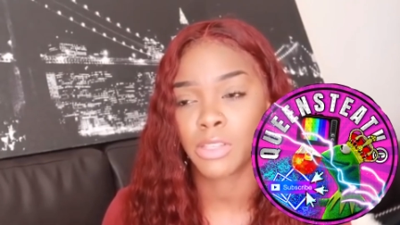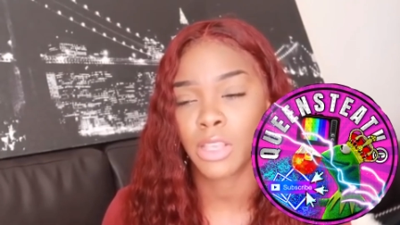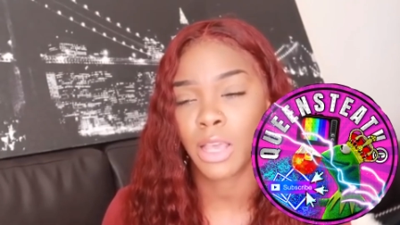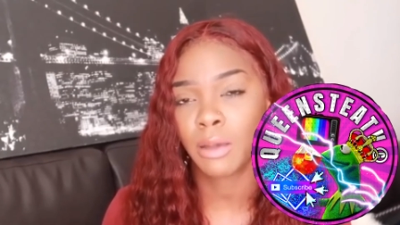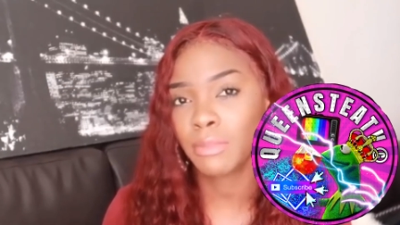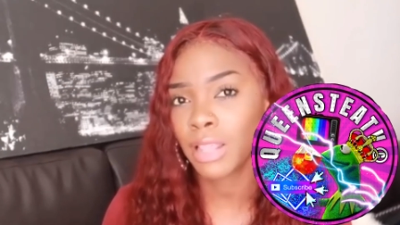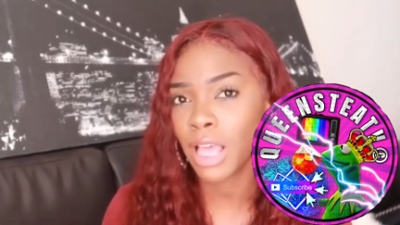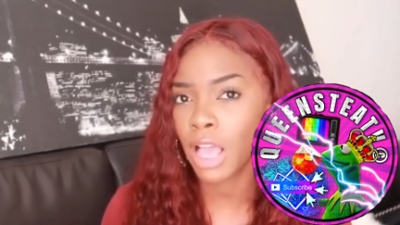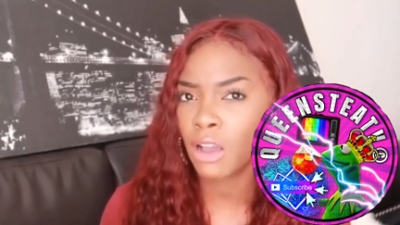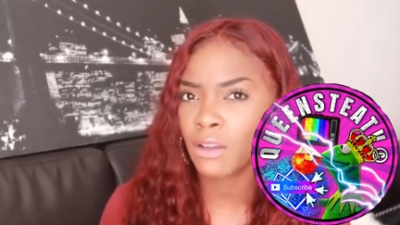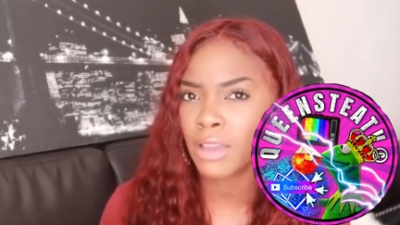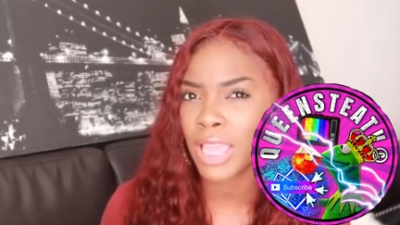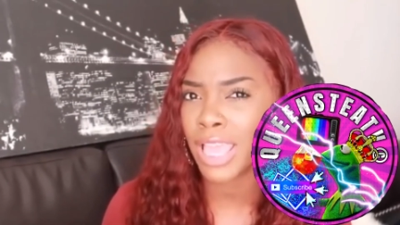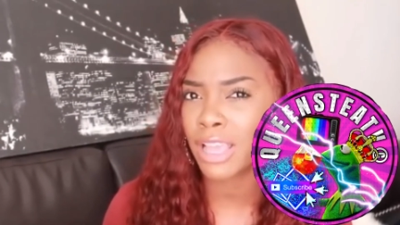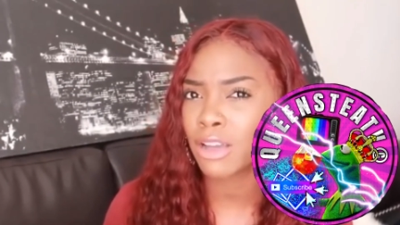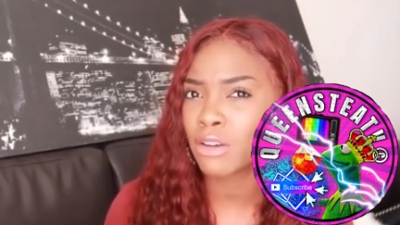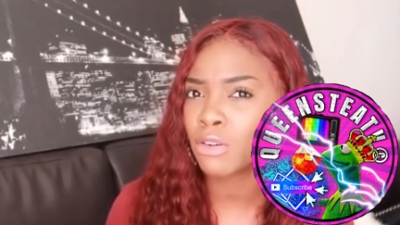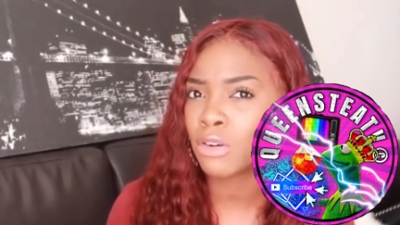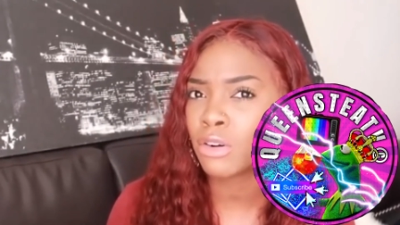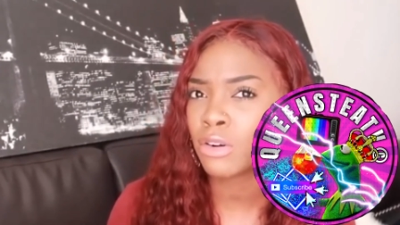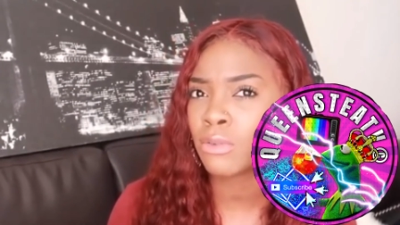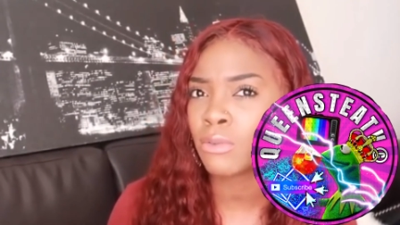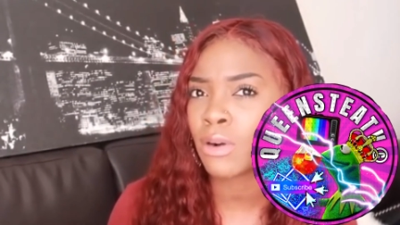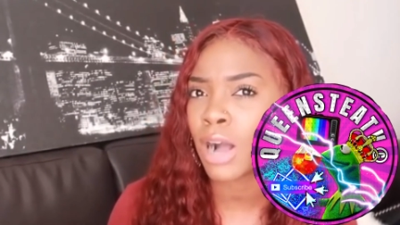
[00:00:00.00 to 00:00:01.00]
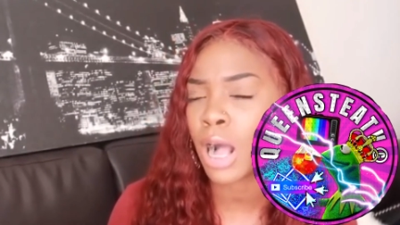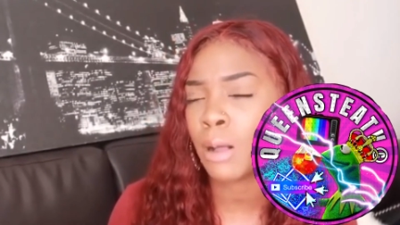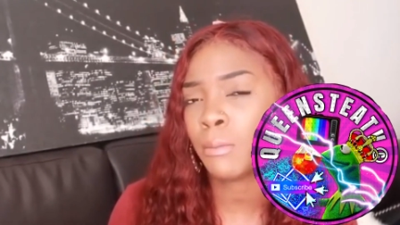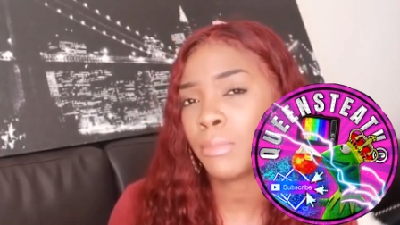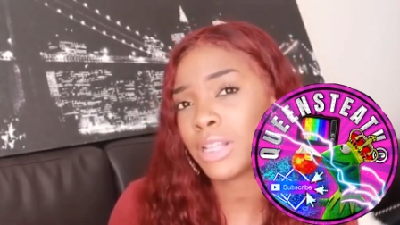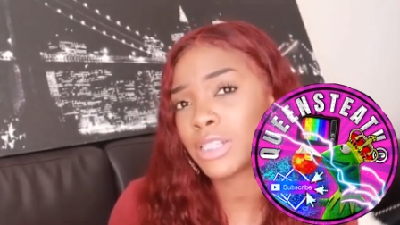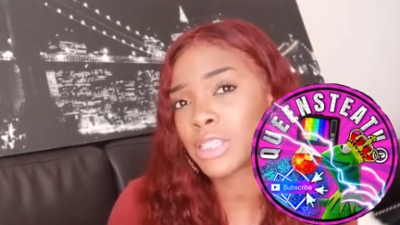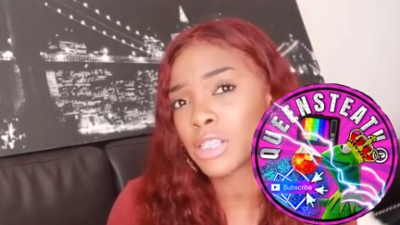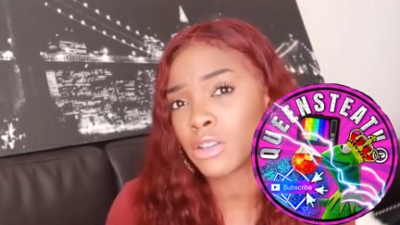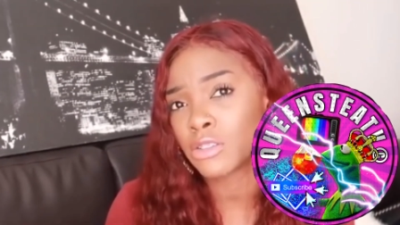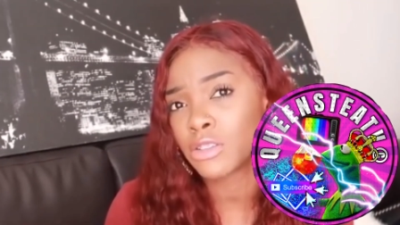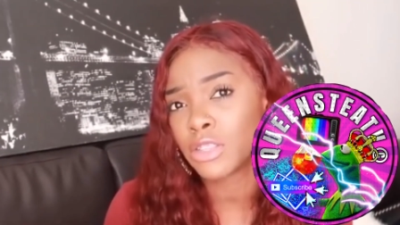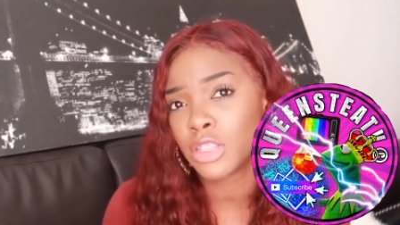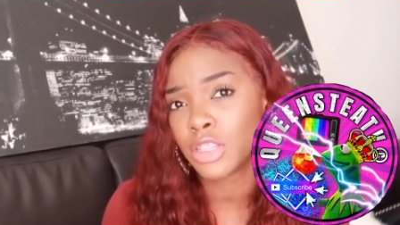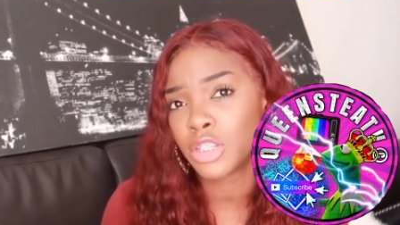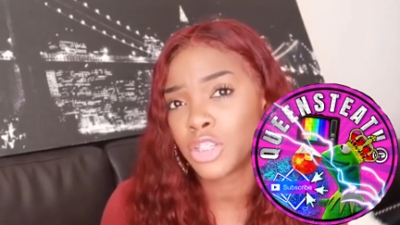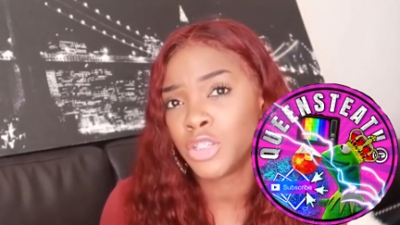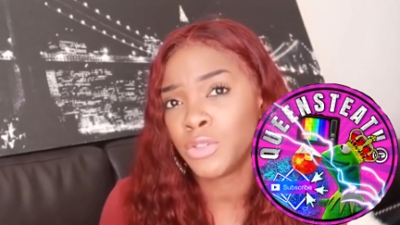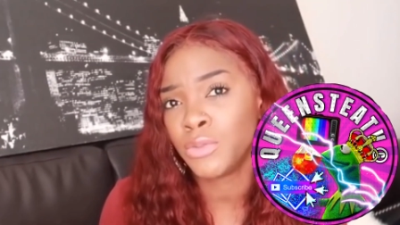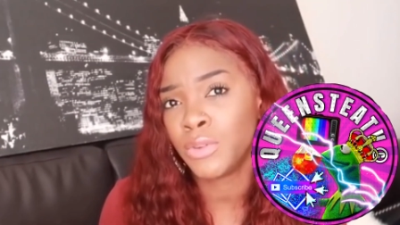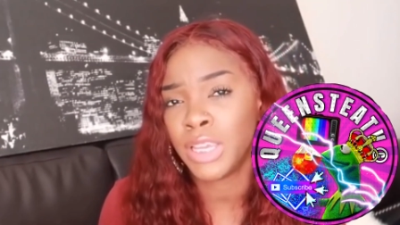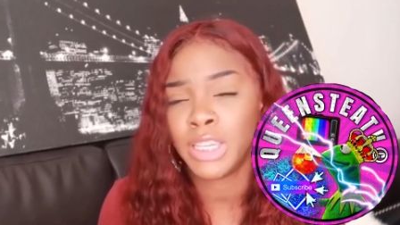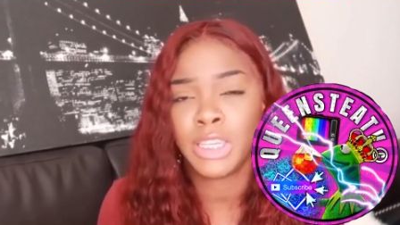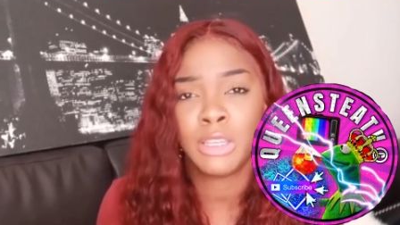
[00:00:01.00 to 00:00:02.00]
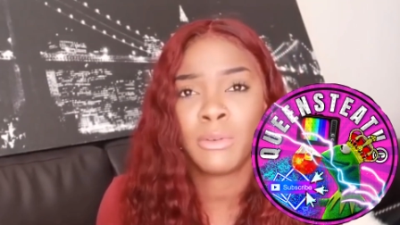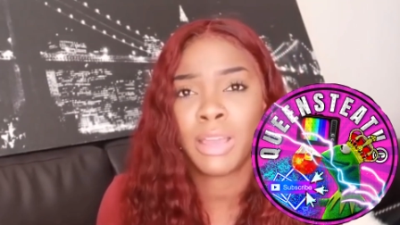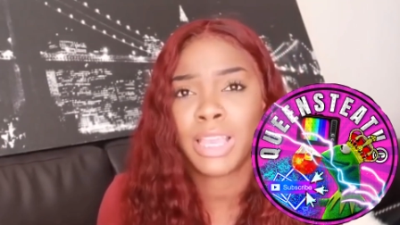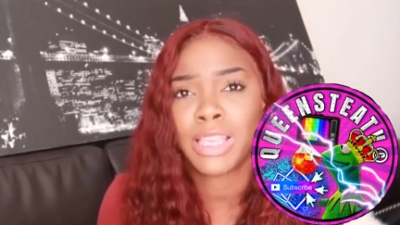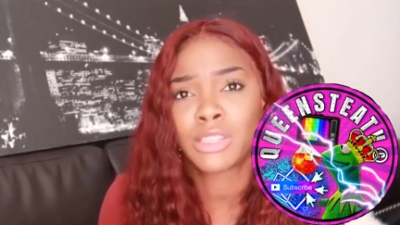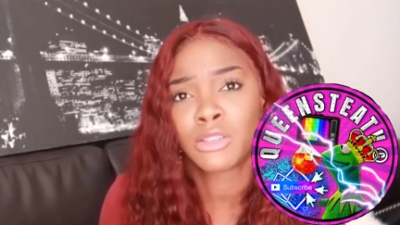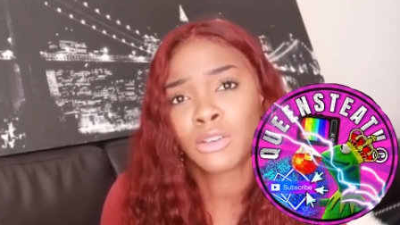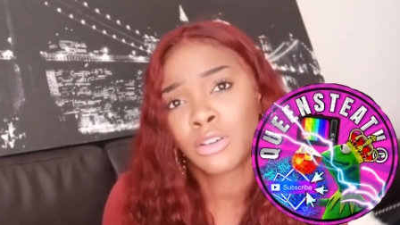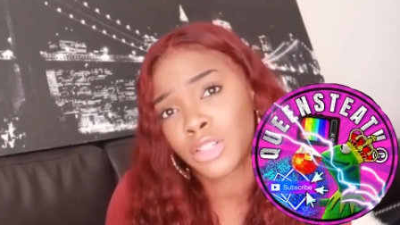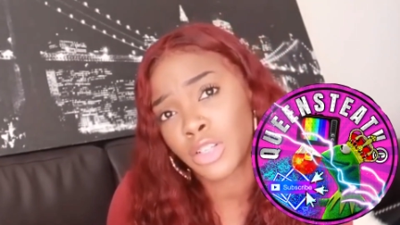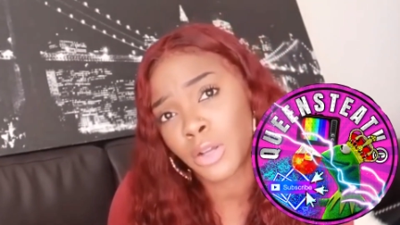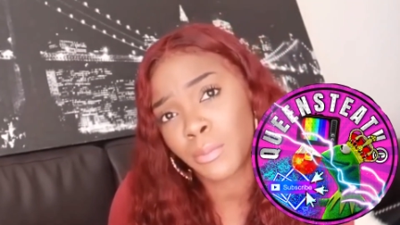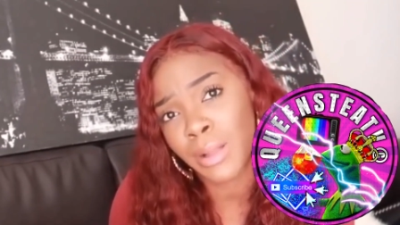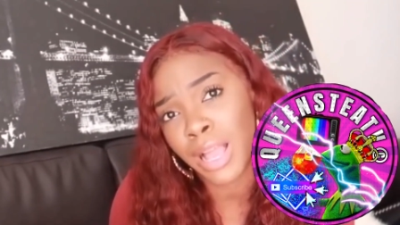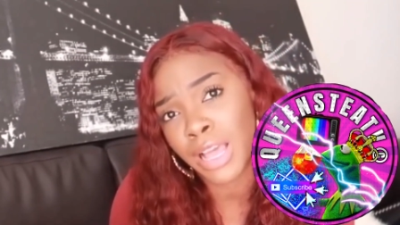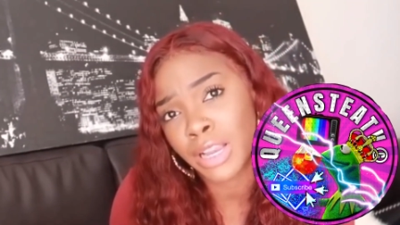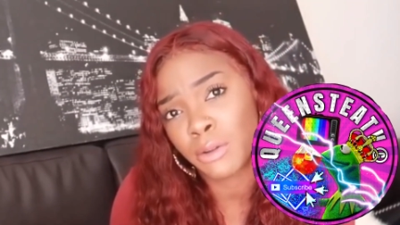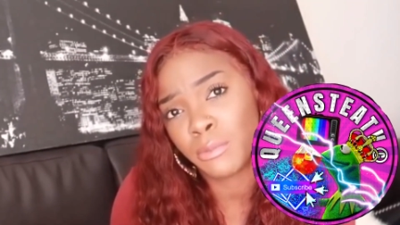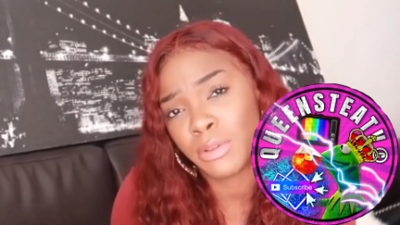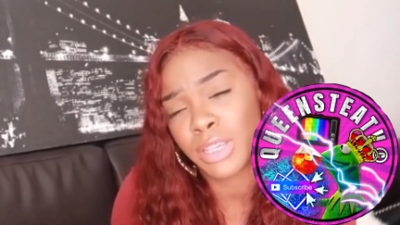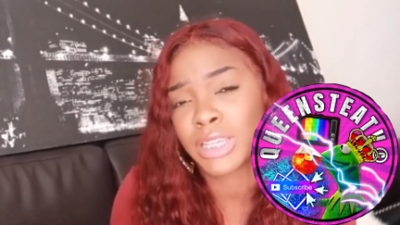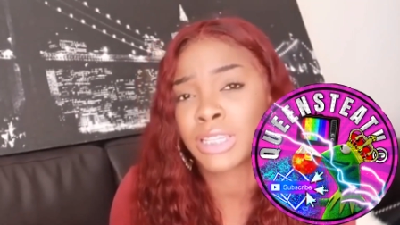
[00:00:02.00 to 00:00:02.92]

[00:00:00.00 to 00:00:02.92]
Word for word: So I'm like, okay, cool. Well, I'm about to go to the shoot anyway, so it don't matter.